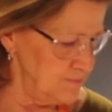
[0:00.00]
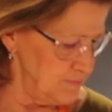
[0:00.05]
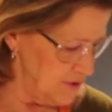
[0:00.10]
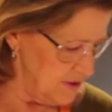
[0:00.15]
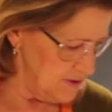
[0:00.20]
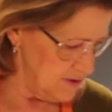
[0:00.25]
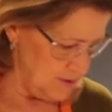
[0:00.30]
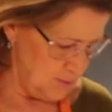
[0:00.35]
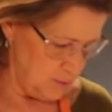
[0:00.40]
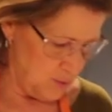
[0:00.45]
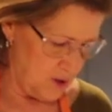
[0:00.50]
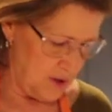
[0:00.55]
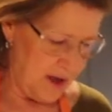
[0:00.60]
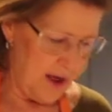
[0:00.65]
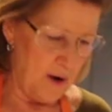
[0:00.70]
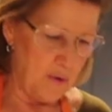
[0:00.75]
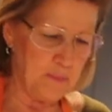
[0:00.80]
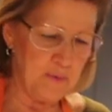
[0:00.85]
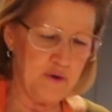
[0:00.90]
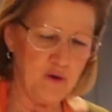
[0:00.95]
This will
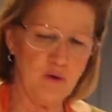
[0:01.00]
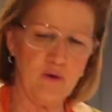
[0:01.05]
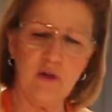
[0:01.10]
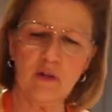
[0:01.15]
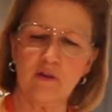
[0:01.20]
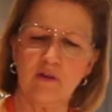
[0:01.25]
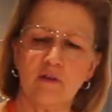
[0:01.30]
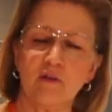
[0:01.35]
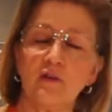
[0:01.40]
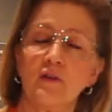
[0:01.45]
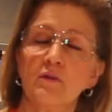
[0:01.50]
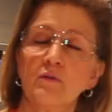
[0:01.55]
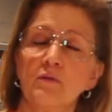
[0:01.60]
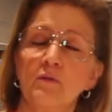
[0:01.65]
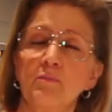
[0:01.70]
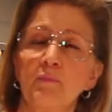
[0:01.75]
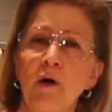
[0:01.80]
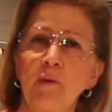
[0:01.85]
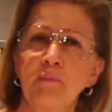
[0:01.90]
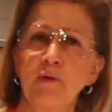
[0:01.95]
help you get the
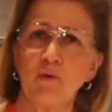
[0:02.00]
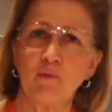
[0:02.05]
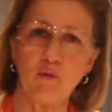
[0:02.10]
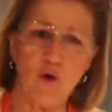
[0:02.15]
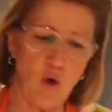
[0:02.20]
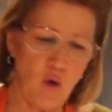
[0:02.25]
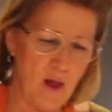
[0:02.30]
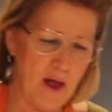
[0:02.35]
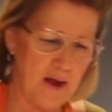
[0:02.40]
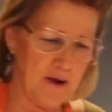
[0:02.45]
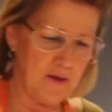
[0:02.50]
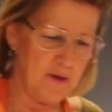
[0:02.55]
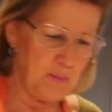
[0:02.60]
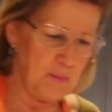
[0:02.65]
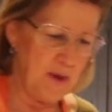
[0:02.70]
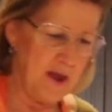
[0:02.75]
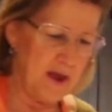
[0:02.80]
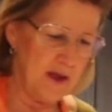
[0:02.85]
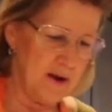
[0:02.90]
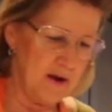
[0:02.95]
pumpkin roll out of the
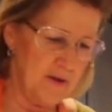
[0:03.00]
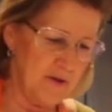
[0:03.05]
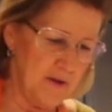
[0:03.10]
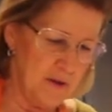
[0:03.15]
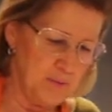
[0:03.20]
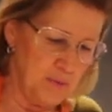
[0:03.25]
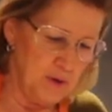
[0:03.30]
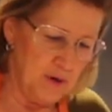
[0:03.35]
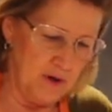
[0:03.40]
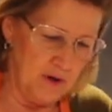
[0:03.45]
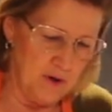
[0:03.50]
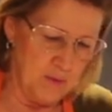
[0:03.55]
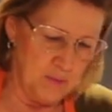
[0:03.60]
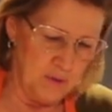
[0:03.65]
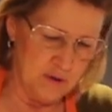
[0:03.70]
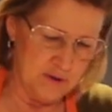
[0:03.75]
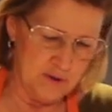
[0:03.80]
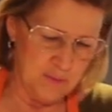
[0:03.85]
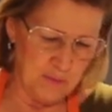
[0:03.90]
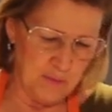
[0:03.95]
pan, and then put a little
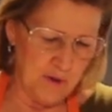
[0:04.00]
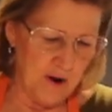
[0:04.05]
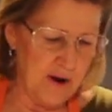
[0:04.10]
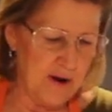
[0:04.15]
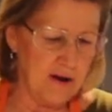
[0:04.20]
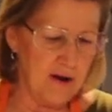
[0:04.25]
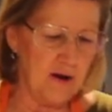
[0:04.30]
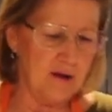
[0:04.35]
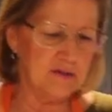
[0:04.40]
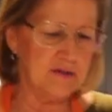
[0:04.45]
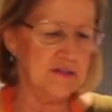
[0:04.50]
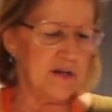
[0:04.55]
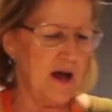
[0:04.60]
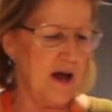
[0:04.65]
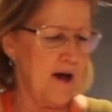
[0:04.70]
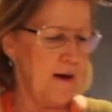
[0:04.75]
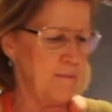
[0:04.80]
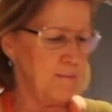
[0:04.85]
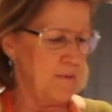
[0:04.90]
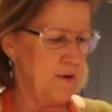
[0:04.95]
more spray on
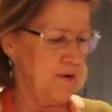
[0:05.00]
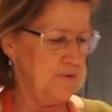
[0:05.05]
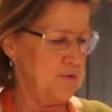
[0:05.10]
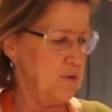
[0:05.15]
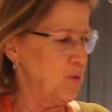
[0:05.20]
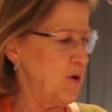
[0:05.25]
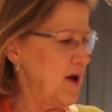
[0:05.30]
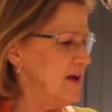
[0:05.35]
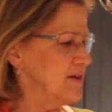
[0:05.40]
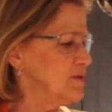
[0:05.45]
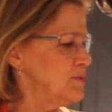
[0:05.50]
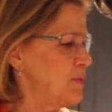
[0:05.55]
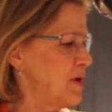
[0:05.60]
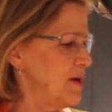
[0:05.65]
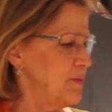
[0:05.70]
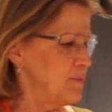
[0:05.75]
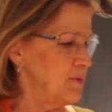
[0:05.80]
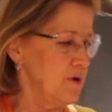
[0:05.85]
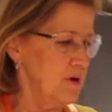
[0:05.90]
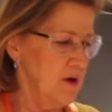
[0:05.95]
top of the wax
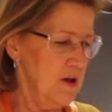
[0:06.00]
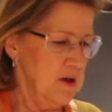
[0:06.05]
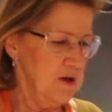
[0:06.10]
paper.